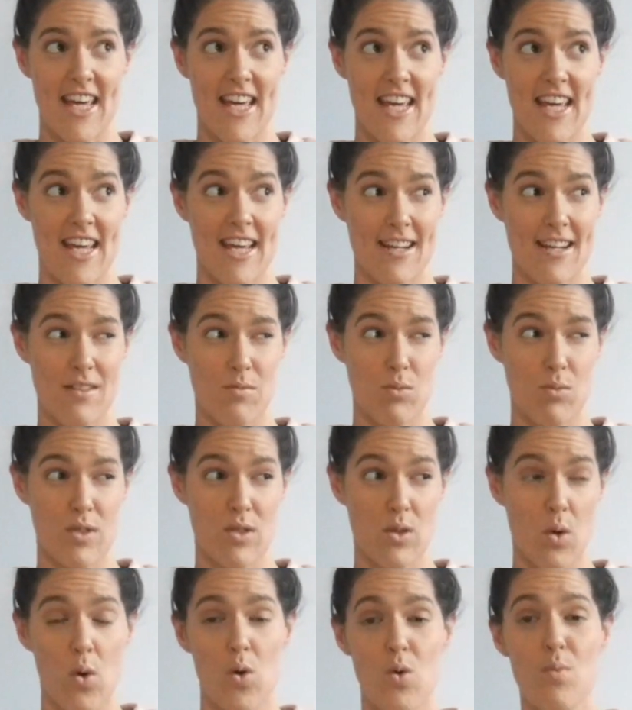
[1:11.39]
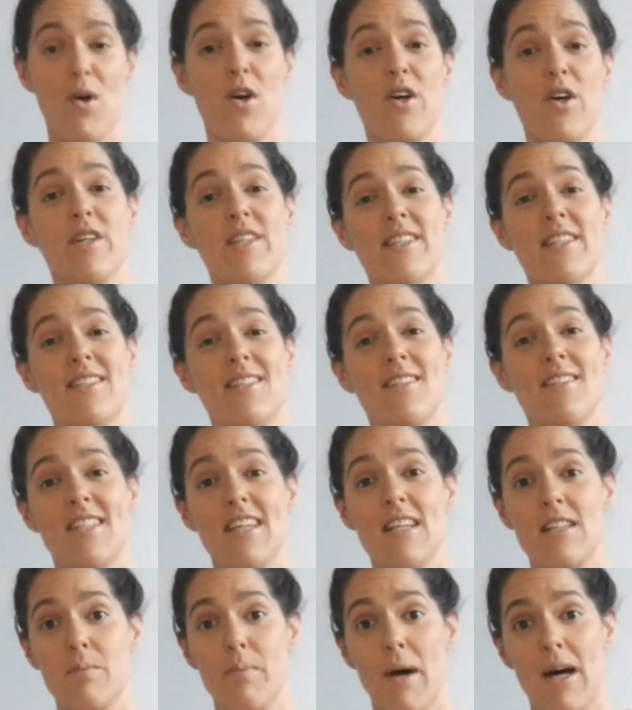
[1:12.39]
It was almost
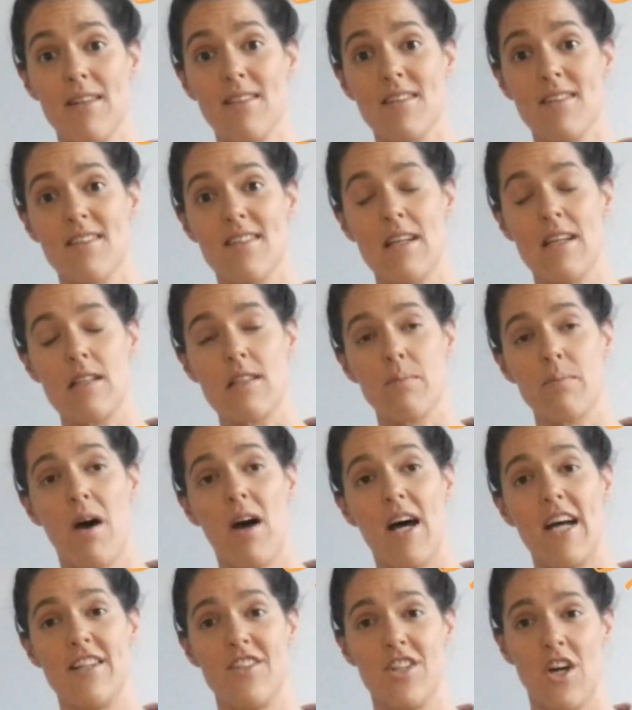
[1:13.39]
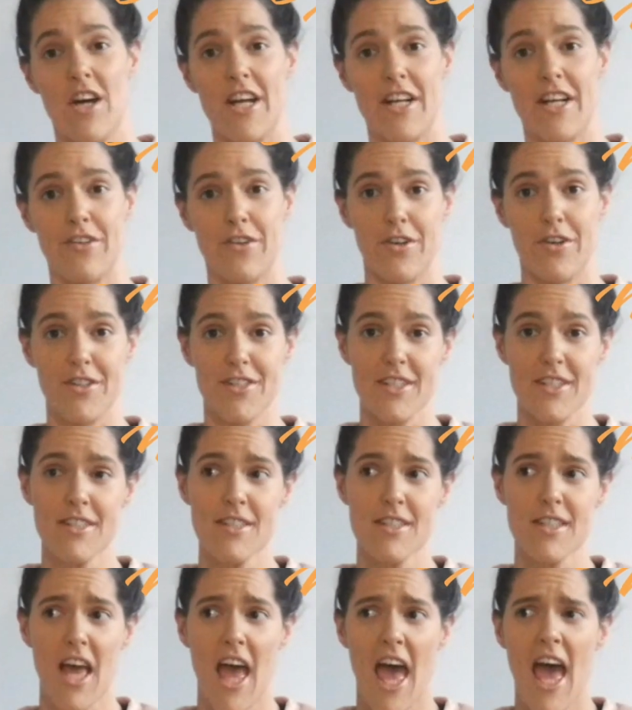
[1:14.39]
6 months since my
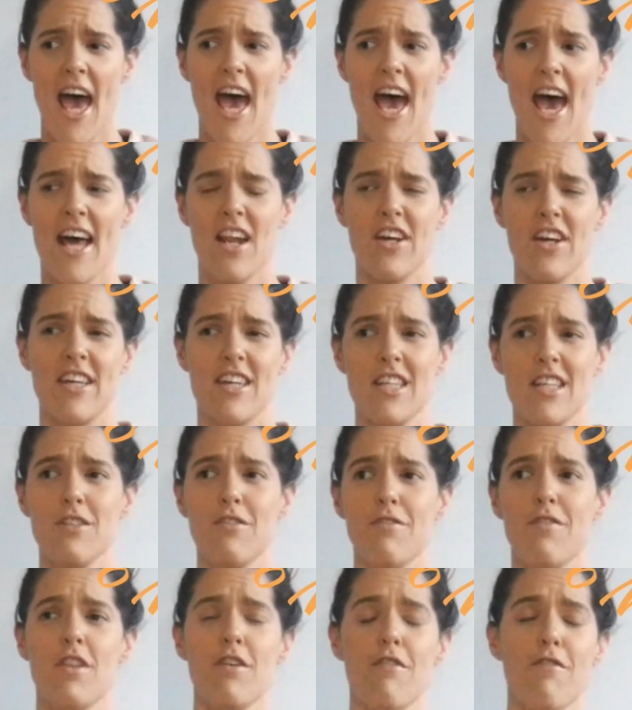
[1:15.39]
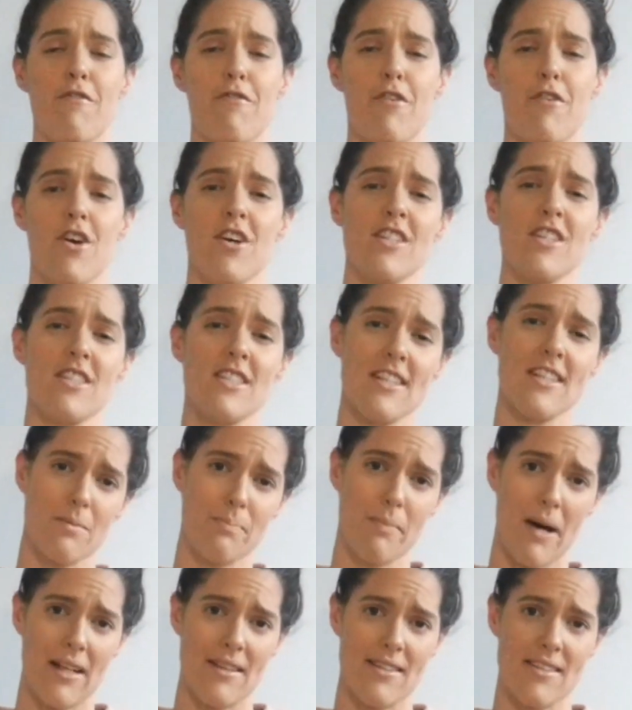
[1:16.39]
diagnosis, and I guess for the first 6
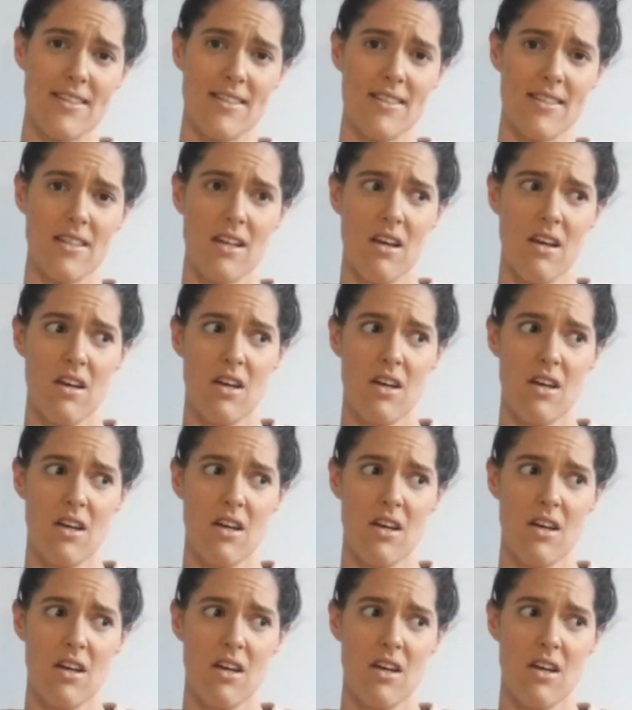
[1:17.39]
months,